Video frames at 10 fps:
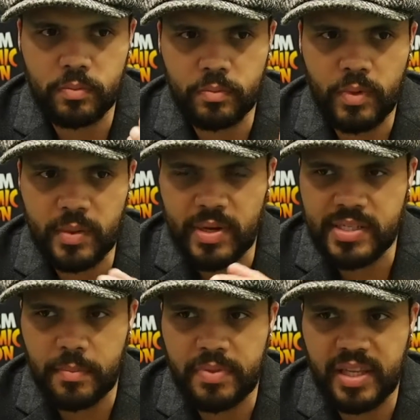where
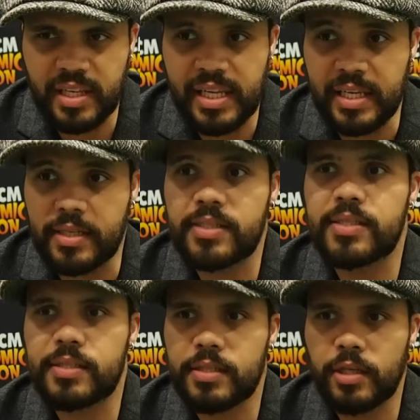something
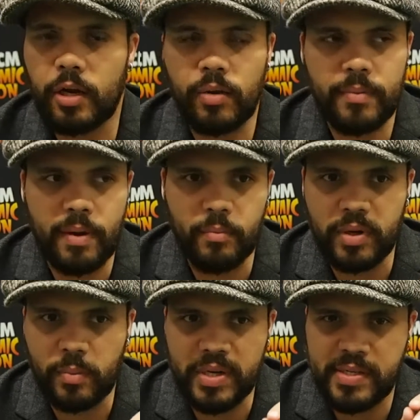leaks. You know, and
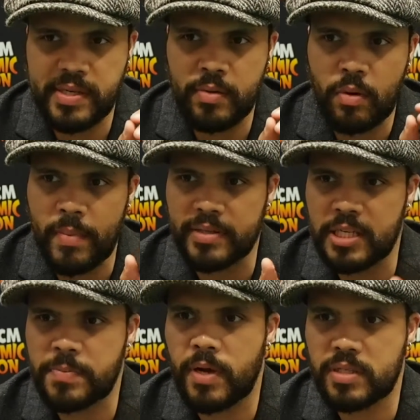we see what makes
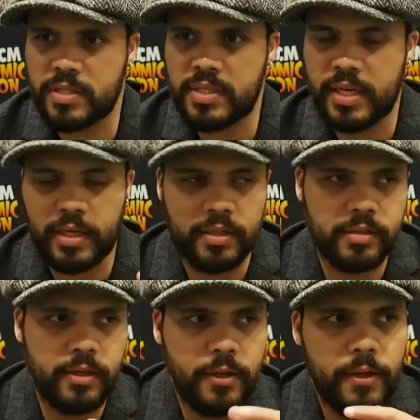this person tick.
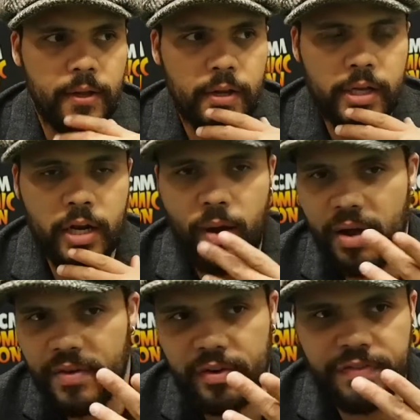And, you know,
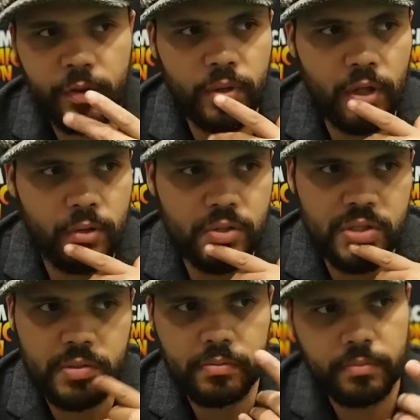I've had a few of
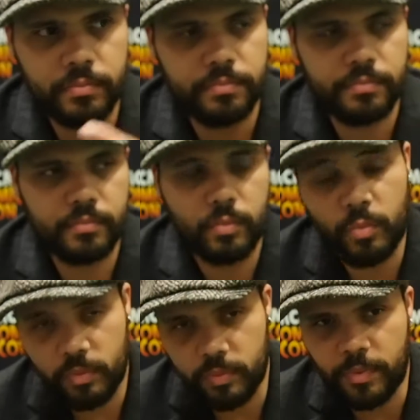those,
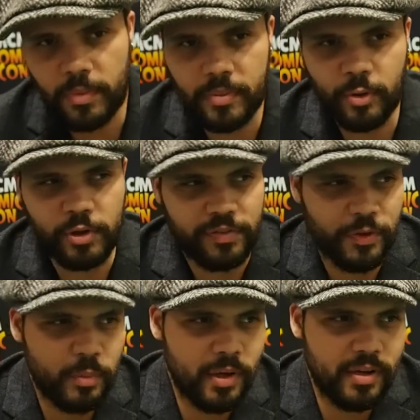probably more than a
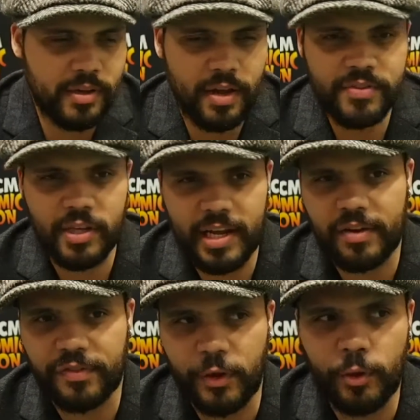few, but I've certainly had
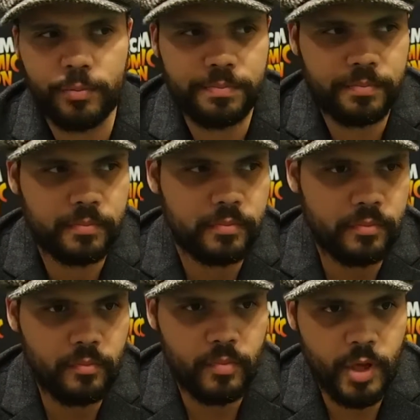a few
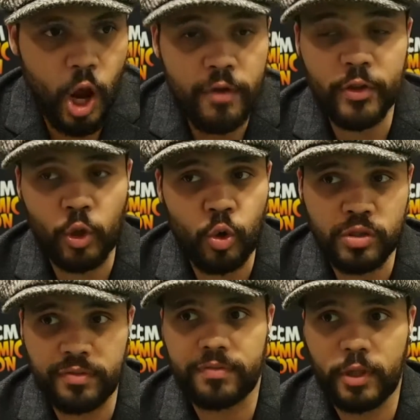over the
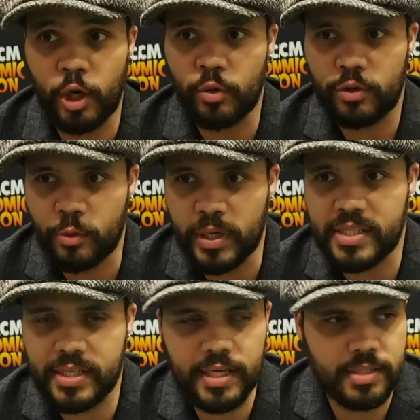course of, you know, 3
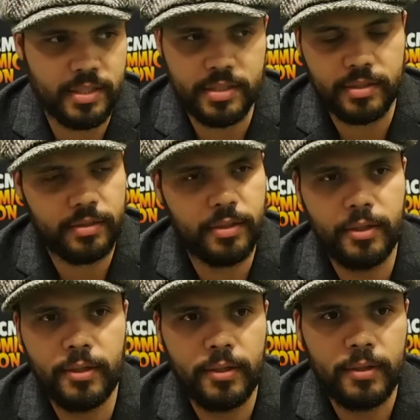seasons,
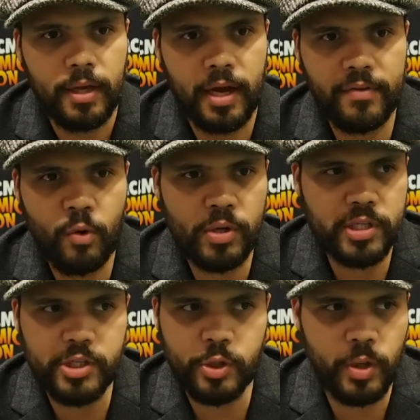and I've always
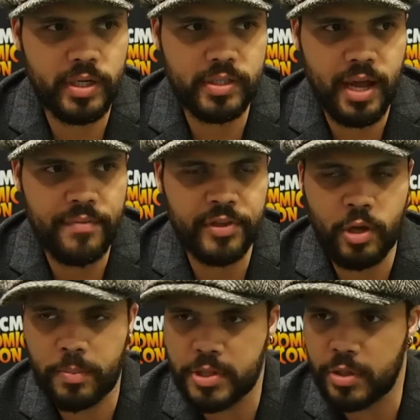enjoyed having the
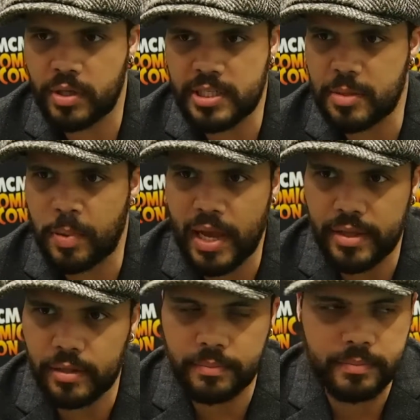opportunity to play them